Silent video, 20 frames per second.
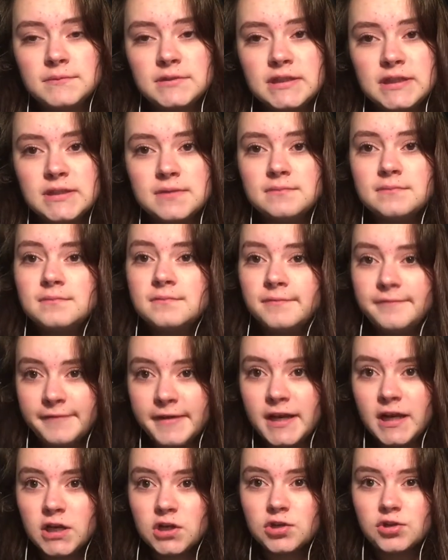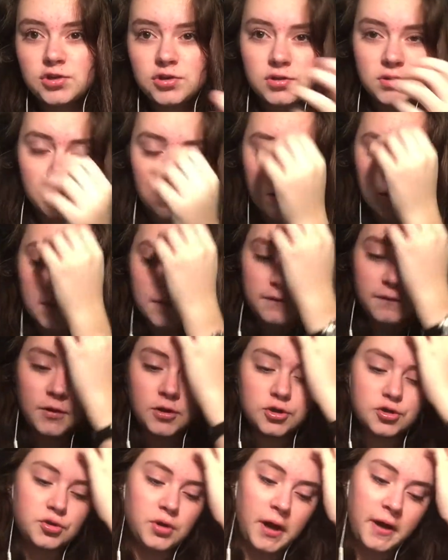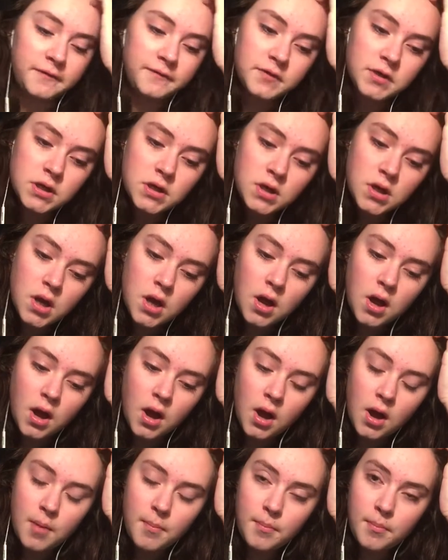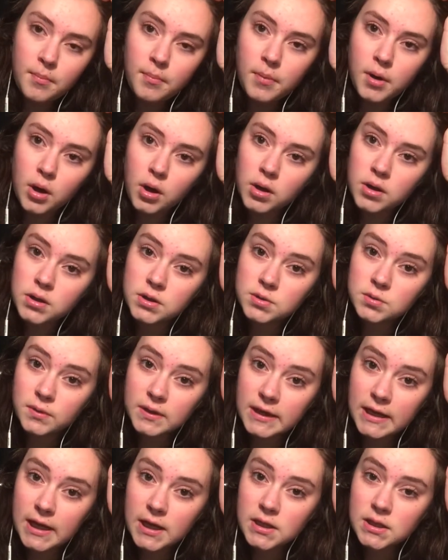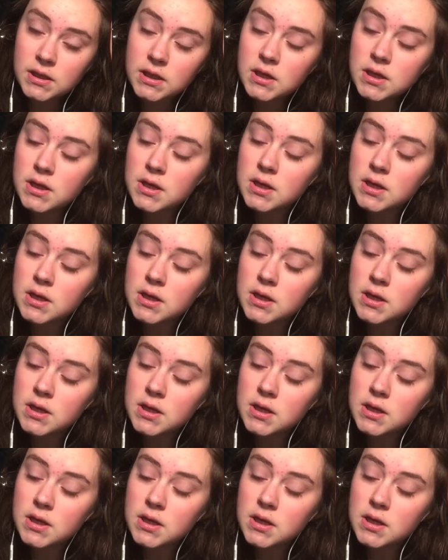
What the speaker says: did finish the first draft on the 28th.